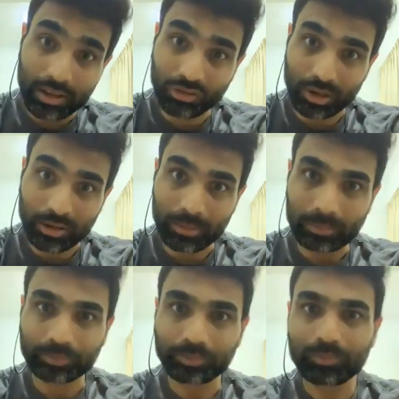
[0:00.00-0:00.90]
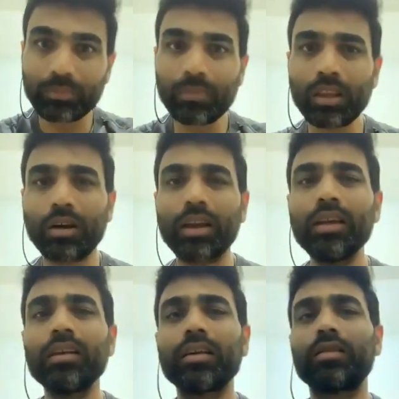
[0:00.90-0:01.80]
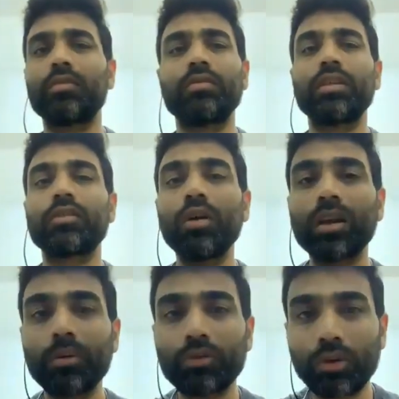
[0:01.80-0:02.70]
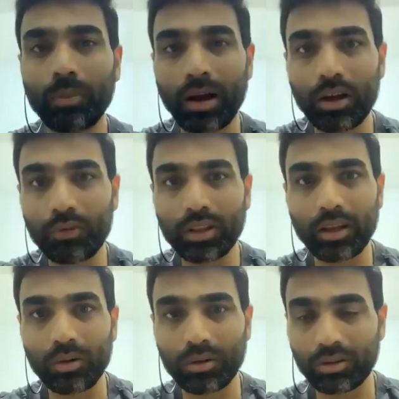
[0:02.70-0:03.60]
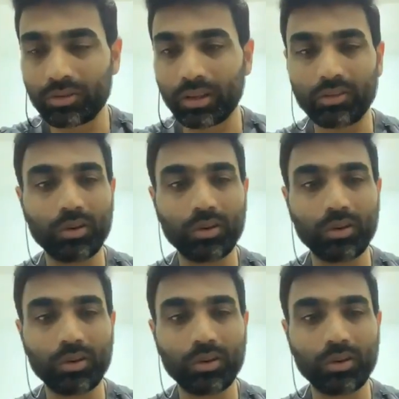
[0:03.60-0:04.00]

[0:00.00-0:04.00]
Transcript: history. Okay, this all comes from Ayurveda and all those things.